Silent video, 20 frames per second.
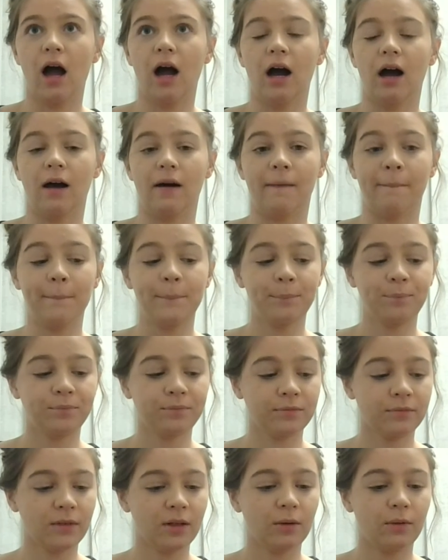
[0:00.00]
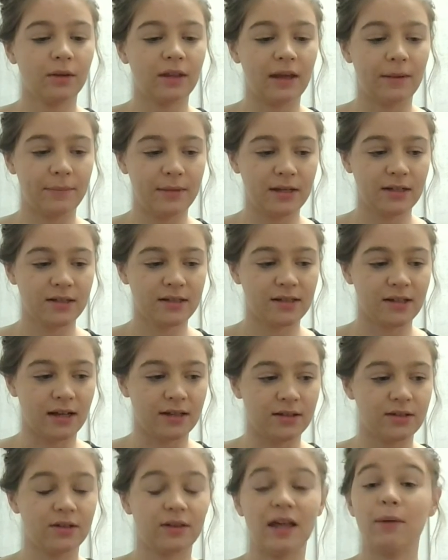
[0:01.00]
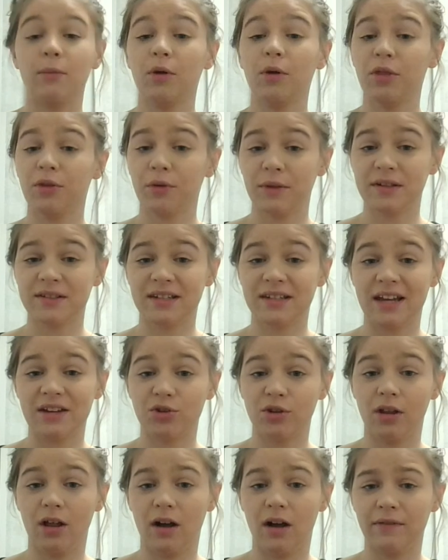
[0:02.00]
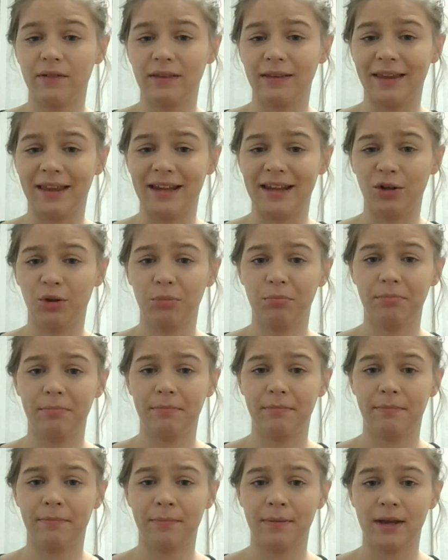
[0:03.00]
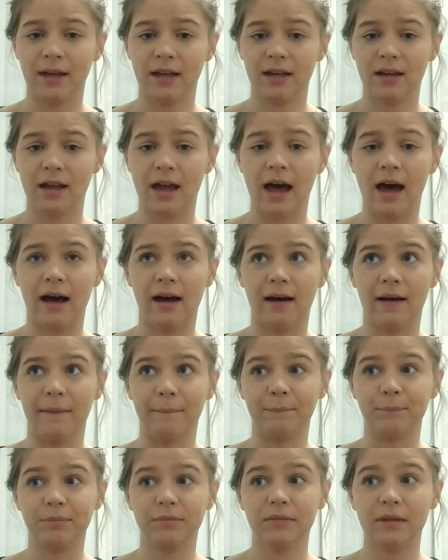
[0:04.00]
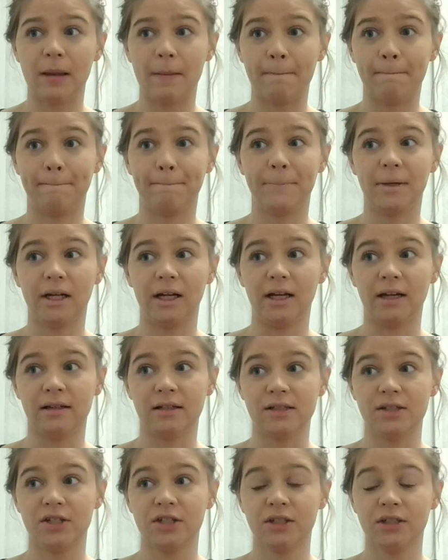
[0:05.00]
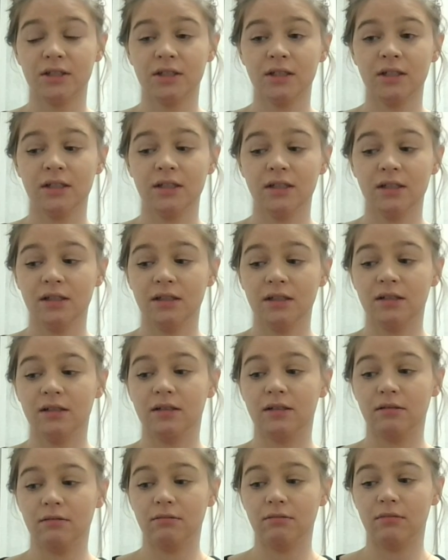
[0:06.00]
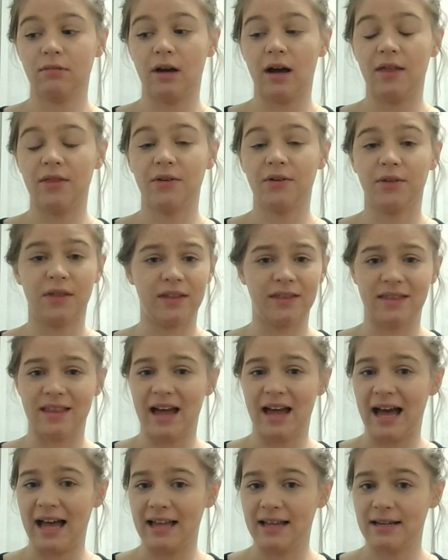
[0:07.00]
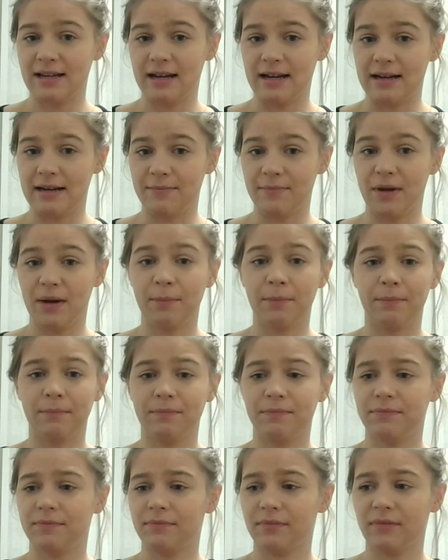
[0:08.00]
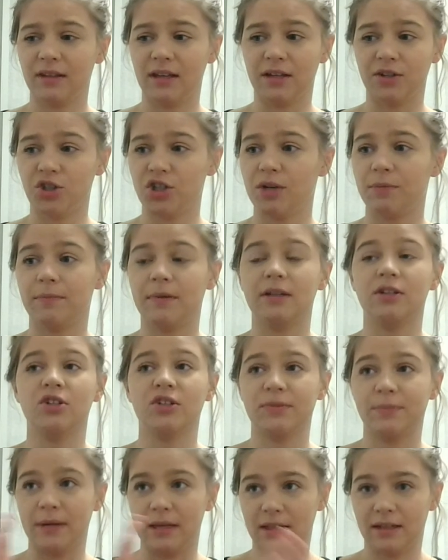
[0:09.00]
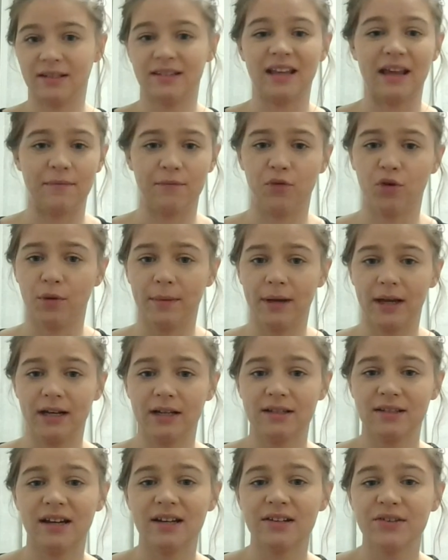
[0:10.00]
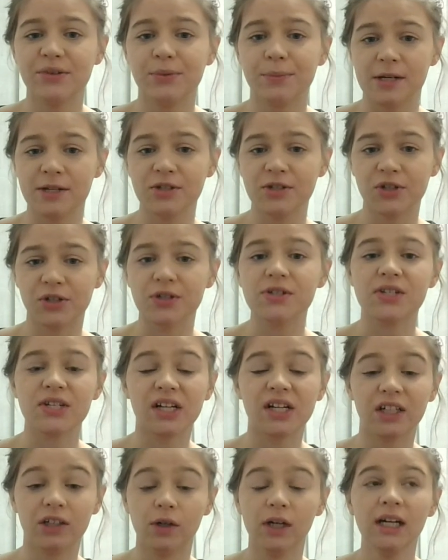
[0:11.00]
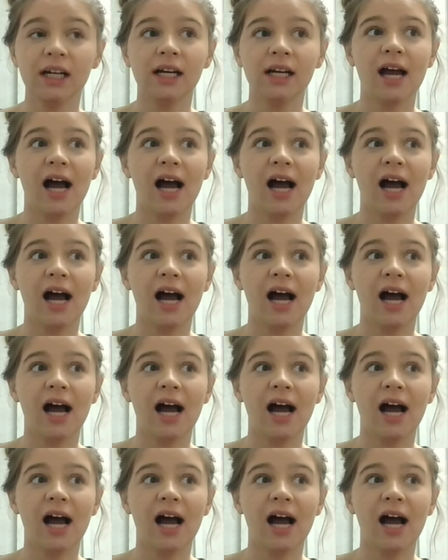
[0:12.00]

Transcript: um, that being said, so that will throw the schedule off a little bit, um, but other than that, um, it should be just be the same format as last semester. So